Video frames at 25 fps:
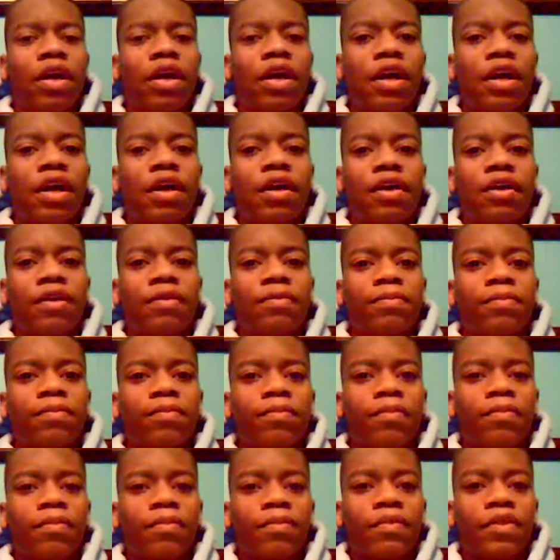A
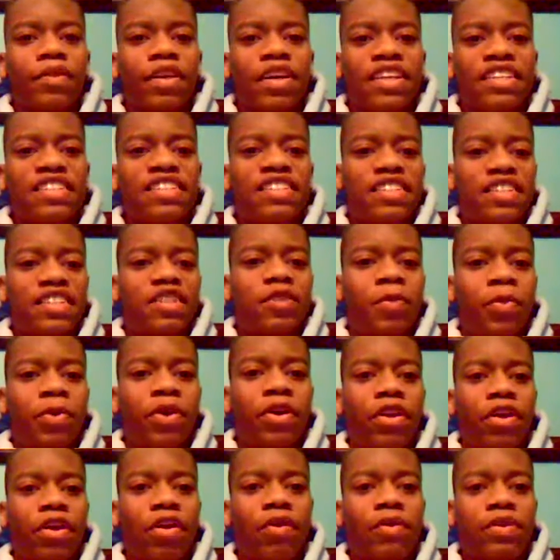
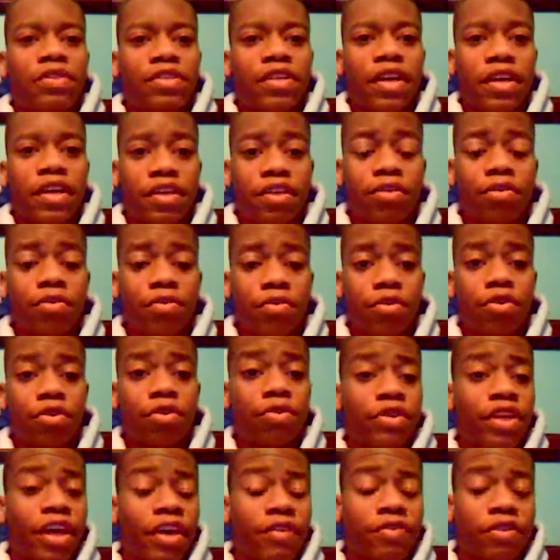6.0 is like you
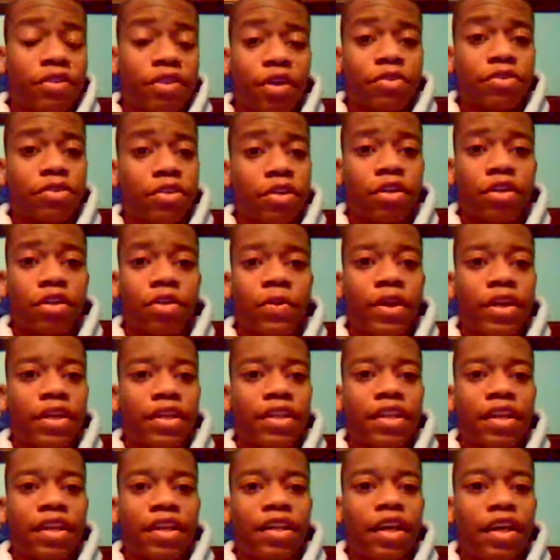definitely know it's an earthquake,
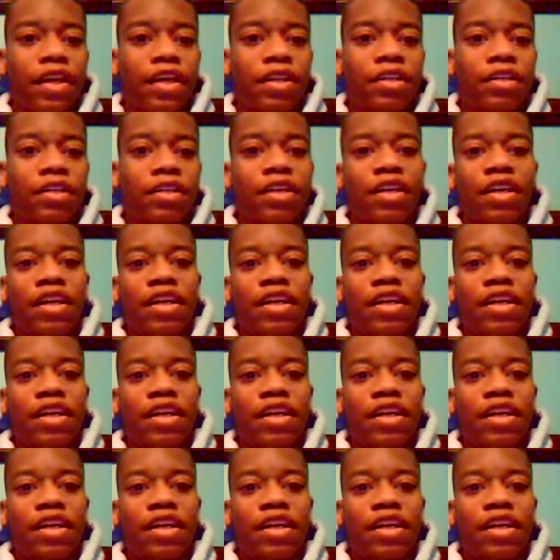and then like an